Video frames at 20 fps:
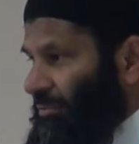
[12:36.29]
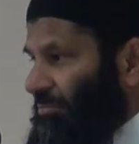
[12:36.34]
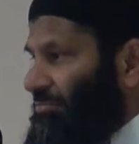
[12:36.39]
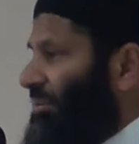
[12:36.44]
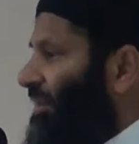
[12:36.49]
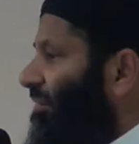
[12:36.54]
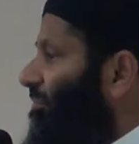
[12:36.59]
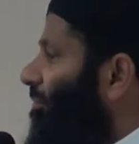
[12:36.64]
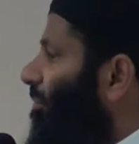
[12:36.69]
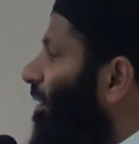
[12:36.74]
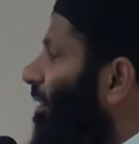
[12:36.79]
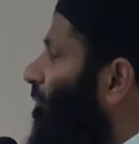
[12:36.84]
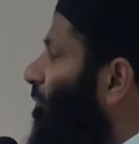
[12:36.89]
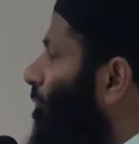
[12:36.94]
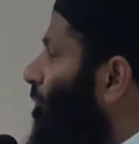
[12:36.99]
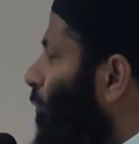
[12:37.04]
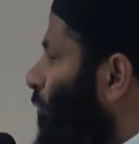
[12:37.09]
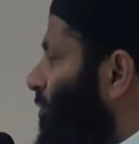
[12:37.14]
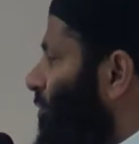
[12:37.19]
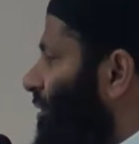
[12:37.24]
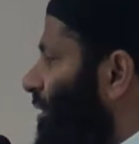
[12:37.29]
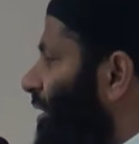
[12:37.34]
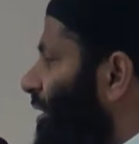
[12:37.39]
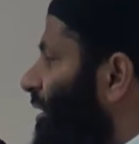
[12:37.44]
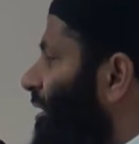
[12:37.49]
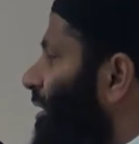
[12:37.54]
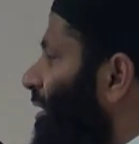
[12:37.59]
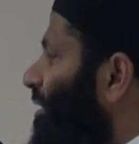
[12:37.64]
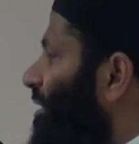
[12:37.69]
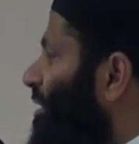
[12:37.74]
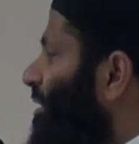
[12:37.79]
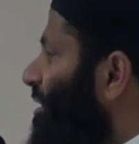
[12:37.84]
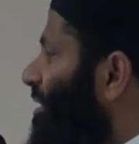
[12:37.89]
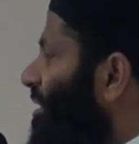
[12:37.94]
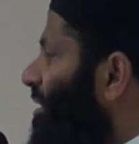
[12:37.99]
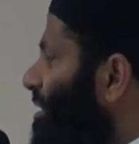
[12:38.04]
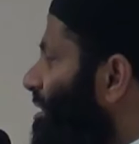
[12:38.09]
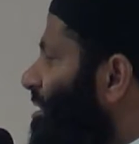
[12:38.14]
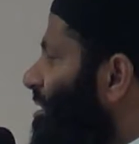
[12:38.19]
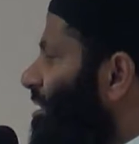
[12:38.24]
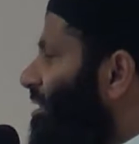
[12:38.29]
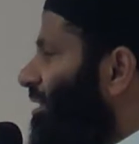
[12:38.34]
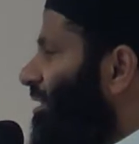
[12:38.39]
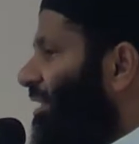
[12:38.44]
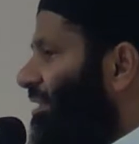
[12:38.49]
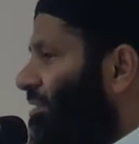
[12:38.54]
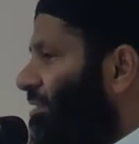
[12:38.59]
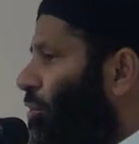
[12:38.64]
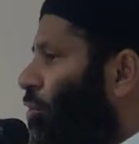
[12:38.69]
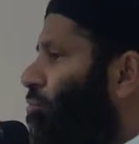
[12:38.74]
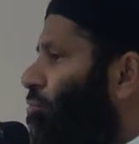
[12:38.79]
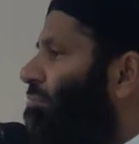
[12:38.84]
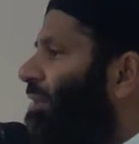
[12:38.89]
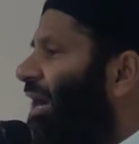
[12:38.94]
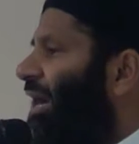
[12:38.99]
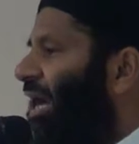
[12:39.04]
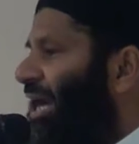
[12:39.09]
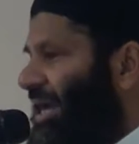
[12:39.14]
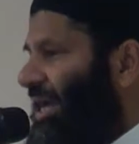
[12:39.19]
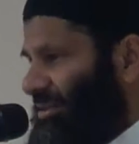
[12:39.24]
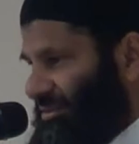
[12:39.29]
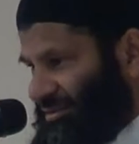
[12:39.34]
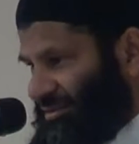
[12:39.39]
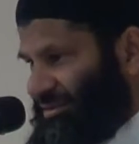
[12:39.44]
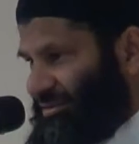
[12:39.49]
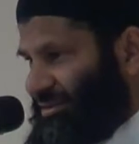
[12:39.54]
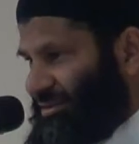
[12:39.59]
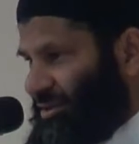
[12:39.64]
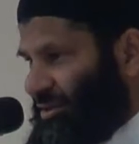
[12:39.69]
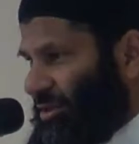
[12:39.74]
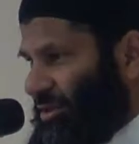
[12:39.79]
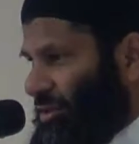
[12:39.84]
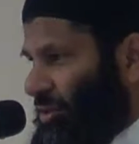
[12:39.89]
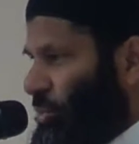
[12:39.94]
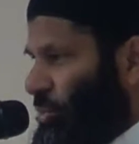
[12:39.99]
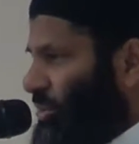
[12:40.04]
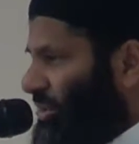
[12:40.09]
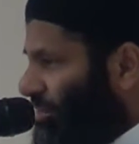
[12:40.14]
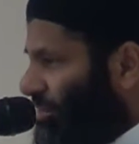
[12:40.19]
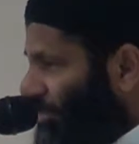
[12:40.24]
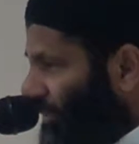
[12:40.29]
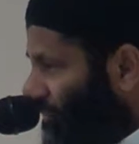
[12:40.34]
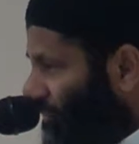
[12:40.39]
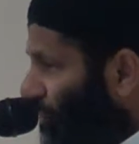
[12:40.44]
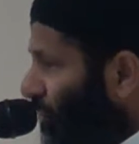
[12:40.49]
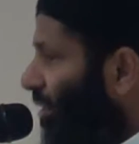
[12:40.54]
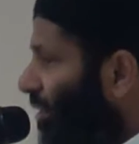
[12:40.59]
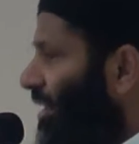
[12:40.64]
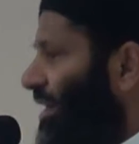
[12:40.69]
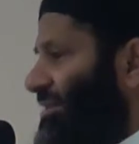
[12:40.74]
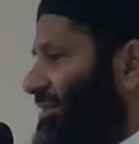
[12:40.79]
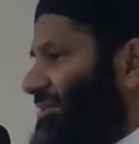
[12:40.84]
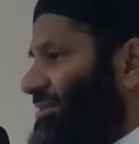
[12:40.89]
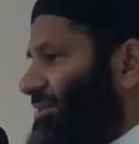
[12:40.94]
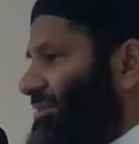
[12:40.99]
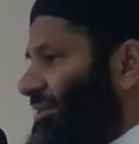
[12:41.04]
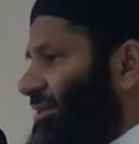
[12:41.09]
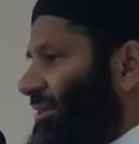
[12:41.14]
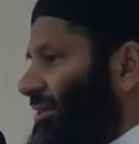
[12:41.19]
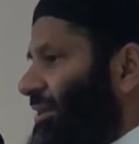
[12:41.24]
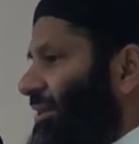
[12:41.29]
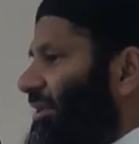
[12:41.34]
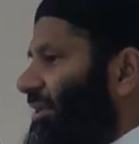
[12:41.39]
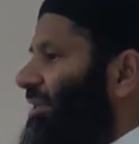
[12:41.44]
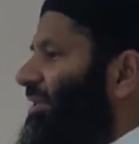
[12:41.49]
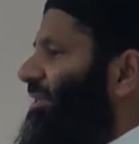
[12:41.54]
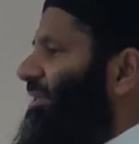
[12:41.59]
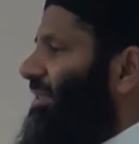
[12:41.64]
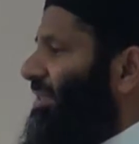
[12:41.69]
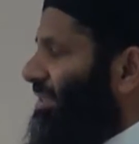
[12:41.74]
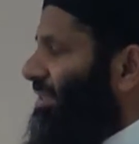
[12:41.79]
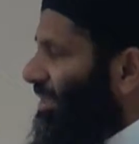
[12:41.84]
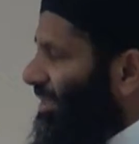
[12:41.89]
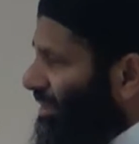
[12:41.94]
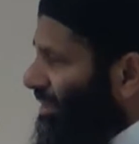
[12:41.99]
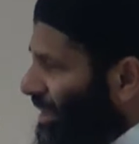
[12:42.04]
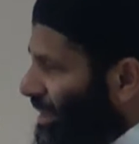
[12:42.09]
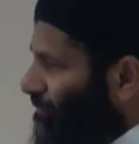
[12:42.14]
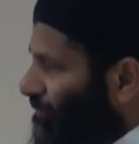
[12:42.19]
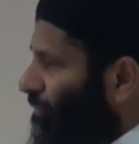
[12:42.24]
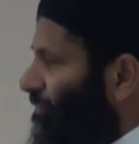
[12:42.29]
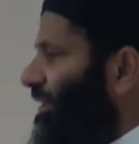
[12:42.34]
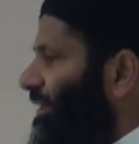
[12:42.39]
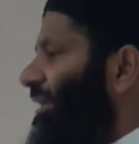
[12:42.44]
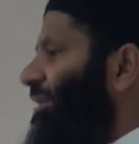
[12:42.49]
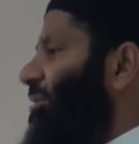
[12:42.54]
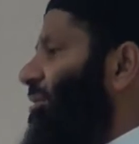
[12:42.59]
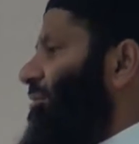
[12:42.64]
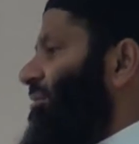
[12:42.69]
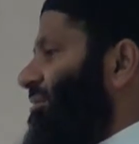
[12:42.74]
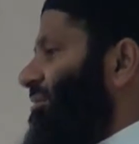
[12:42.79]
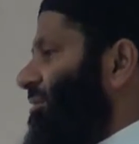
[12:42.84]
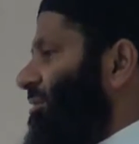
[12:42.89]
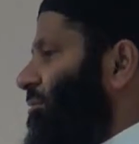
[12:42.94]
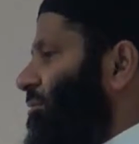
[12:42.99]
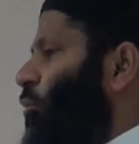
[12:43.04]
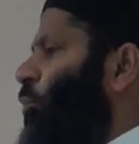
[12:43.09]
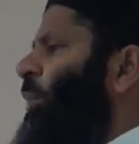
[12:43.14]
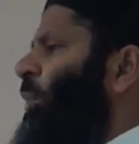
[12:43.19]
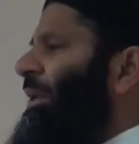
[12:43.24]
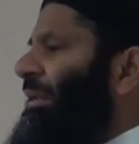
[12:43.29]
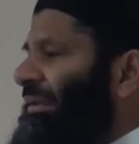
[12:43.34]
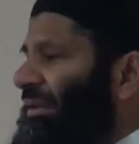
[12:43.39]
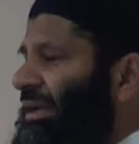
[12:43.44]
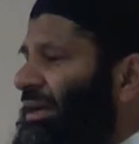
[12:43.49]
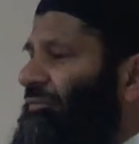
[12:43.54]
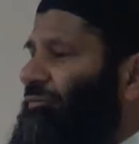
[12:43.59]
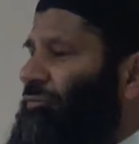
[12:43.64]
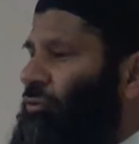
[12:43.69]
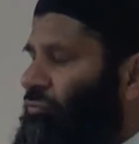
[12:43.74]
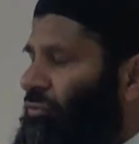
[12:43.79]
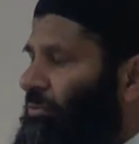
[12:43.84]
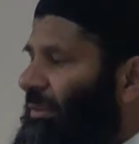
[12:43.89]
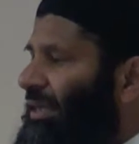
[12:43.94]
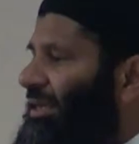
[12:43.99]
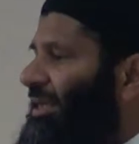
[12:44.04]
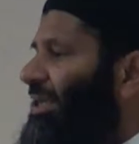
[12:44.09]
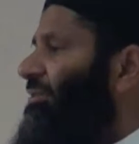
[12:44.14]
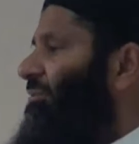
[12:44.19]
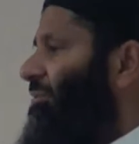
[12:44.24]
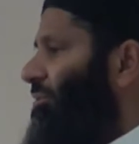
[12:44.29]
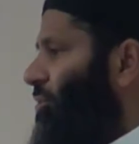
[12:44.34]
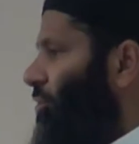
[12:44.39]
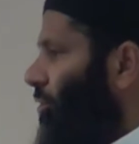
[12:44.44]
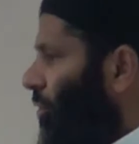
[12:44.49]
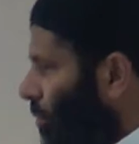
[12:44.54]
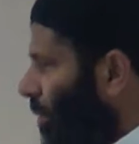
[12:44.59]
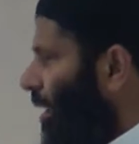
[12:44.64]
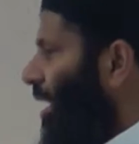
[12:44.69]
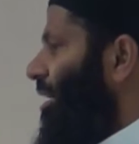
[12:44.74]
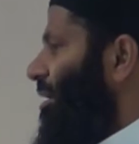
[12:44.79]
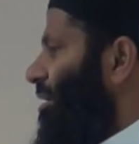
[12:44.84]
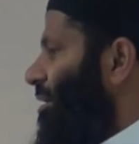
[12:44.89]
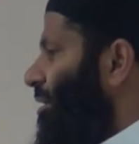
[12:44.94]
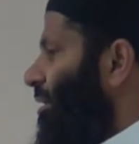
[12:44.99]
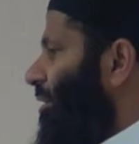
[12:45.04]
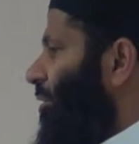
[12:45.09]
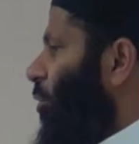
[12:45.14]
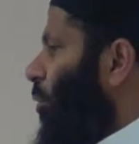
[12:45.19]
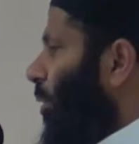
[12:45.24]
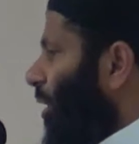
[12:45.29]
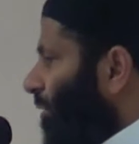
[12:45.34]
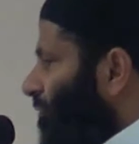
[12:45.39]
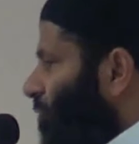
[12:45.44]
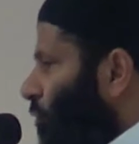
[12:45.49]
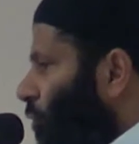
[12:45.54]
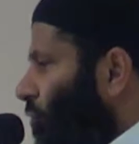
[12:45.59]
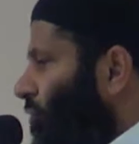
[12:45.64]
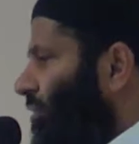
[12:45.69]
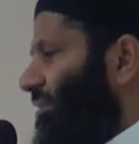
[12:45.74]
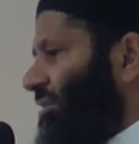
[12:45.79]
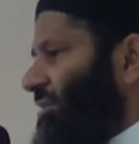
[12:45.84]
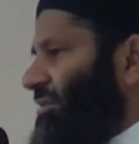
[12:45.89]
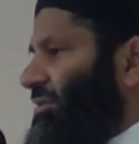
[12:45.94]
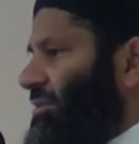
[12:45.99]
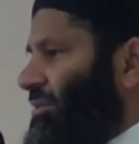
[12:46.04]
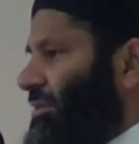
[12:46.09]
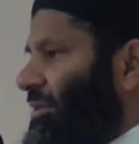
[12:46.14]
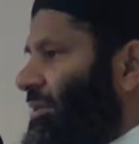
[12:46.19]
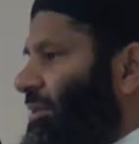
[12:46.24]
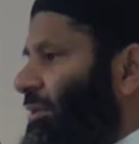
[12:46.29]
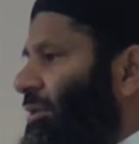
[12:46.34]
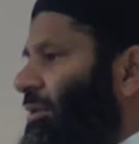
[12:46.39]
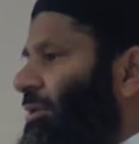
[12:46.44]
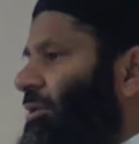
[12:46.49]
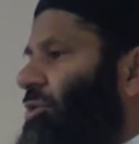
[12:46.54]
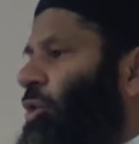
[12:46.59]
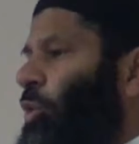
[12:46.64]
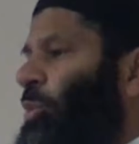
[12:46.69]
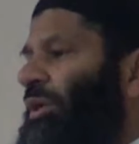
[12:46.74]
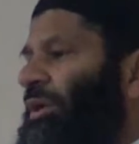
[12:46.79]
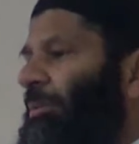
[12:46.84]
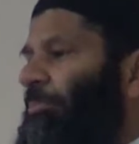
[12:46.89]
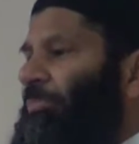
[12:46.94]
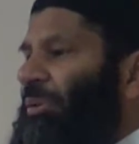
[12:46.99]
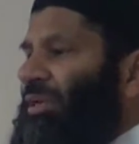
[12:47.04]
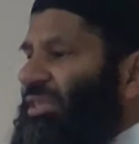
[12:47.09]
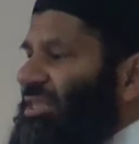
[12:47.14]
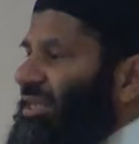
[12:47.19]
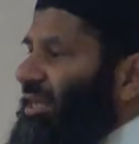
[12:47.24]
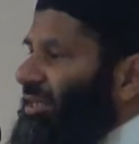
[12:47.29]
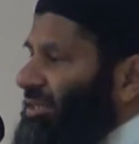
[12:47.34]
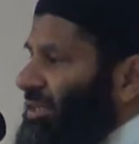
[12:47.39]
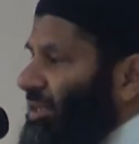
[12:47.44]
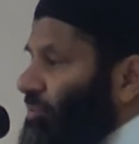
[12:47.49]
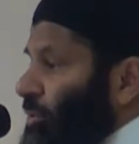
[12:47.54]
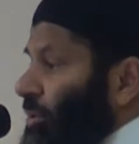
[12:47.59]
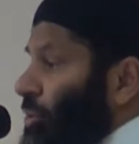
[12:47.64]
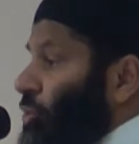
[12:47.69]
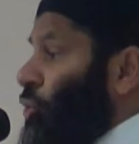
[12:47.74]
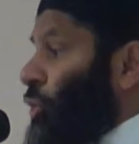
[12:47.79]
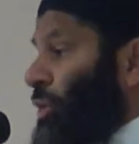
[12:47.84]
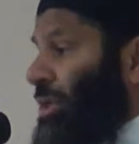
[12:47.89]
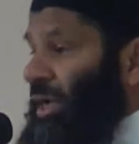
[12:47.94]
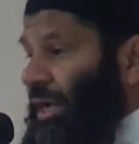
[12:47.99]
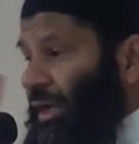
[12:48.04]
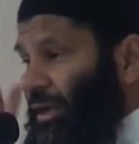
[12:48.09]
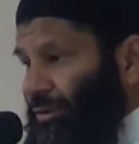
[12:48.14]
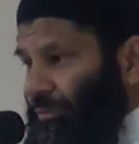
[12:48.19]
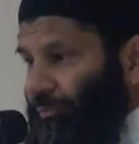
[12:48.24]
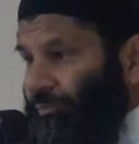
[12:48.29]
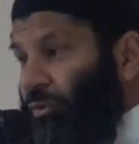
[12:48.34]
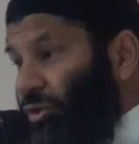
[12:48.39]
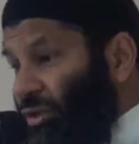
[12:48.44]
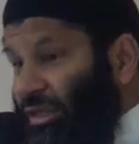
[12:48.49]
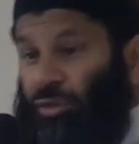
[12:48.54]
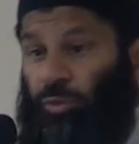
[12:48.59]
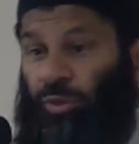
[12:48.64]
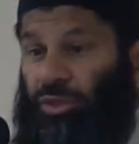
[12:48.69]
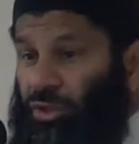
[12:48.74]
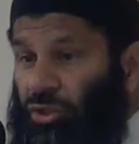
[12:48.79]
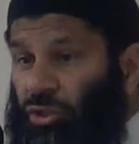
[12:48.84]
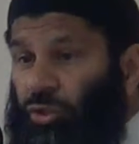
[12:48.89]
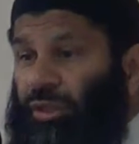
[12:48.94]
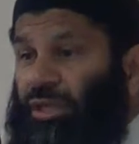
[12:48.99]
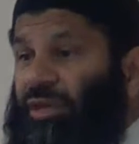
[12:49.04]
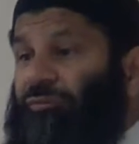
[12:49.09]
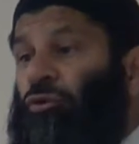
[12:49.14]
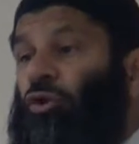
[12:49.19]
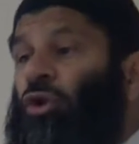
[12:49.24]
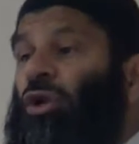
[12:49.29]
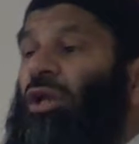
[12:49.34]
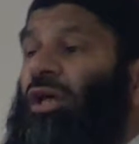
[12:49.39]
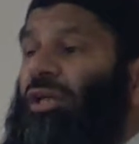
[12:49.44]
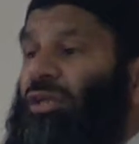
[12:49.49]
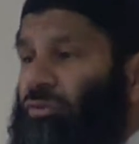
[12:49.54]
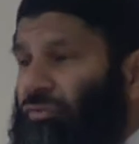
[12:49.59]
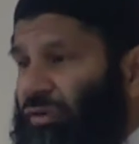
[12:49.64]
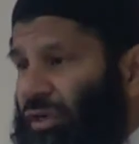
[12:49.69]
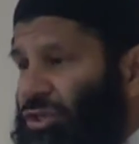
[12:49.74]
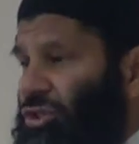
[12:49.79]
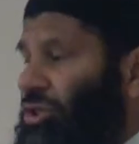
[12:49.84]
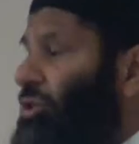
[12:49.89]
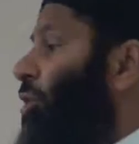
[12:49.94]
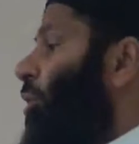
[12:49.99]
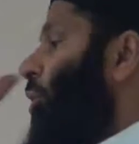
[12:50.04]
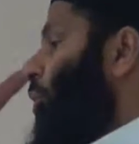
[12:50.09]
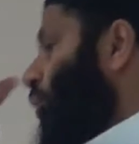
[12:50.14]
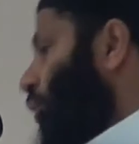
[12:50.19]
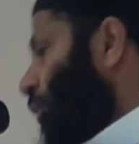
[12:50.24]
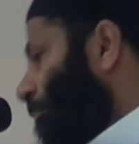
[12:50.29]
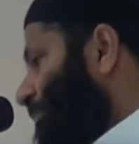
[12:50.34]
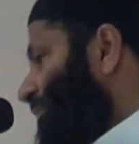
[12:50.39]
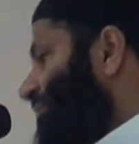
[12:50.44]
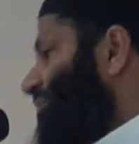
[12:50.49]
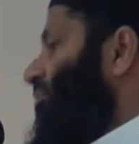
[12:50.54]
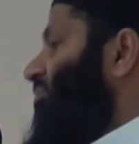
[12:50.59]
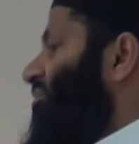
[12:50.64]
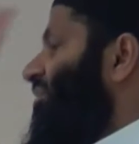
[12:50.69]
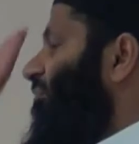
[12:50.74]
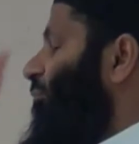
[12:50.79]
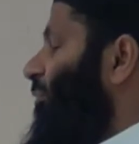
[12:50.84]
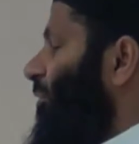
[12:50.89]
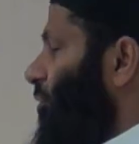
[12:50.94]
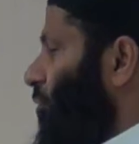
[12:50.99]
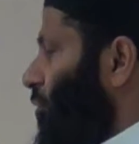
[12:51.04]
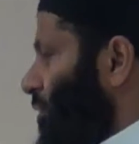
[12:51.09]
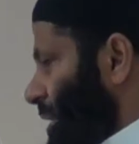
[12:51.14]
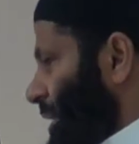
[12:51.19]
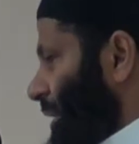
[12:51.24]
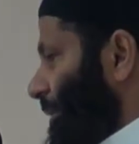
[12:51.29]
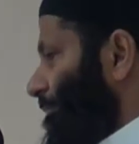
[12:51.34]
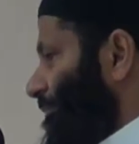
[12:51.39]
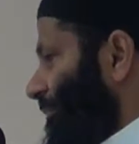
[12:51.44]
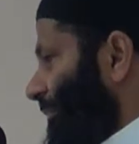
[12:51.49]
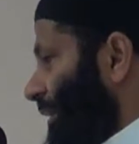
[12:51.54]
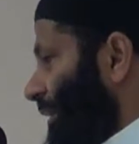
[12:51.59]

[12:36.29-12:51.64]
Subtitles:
But unfortunately the disease that this ummah has, which has befallen us, is this love of ignorance. We love to remain ignorant. You know why? One of two reasons. So we can busy ourselves with the dunya, because that's what you're doing. If you're not knowing your religion, you're busy yourself with the dunya.